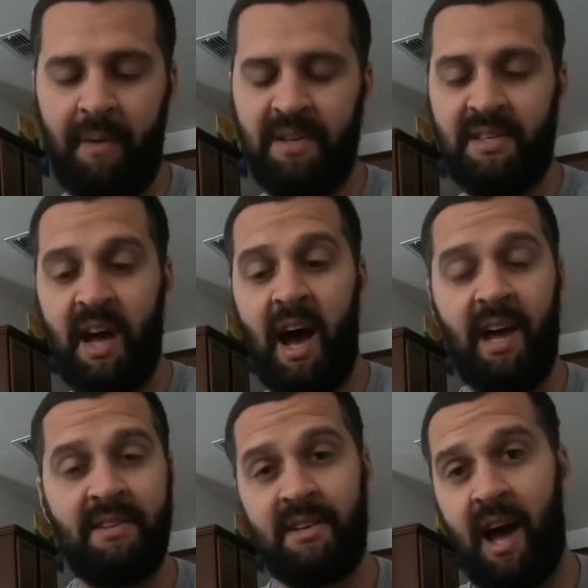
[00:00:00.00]

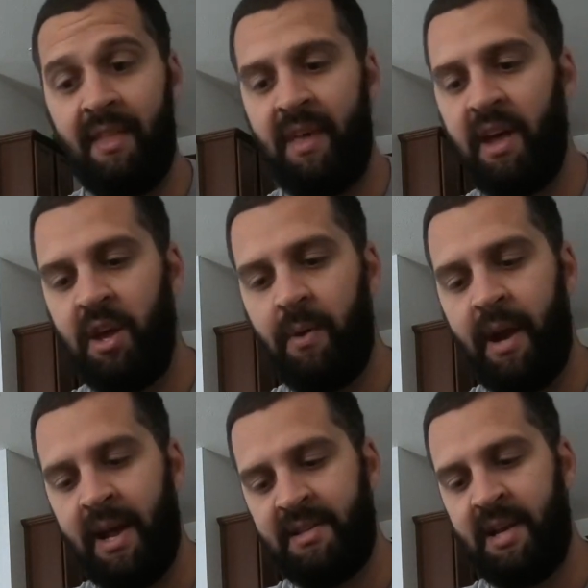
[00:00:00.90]
Scott, thank you
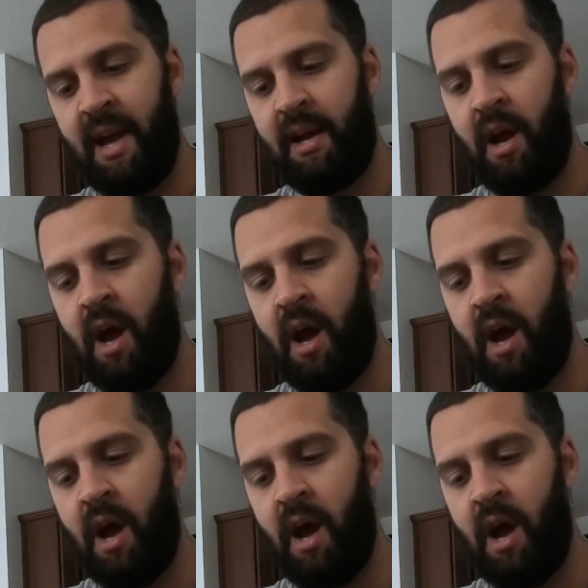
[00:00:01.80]
at S-tech,